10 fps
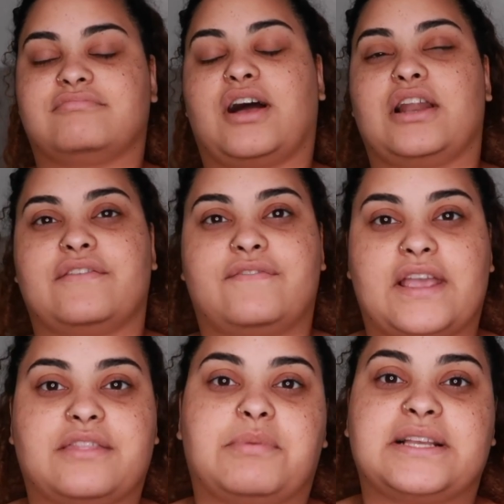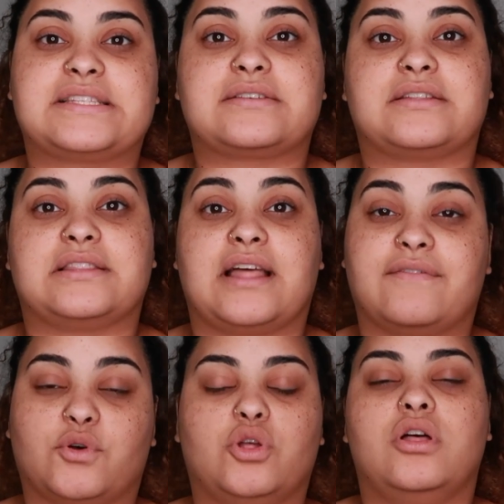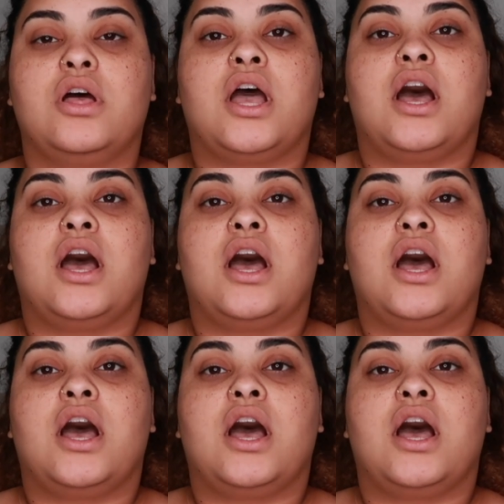on a faith-based level,